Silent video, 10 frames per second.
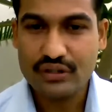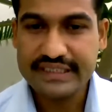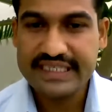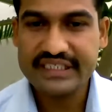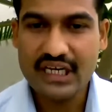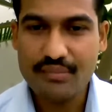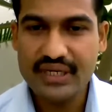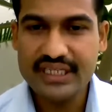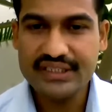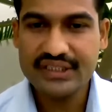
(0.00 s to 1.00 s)
was
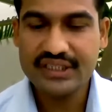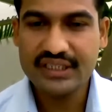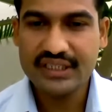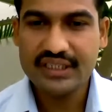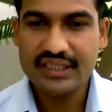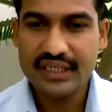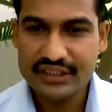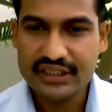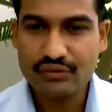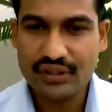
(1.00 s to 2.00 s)
established
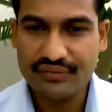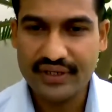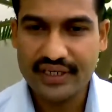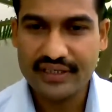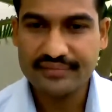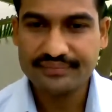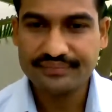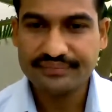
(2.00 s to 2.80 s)
in South Africa.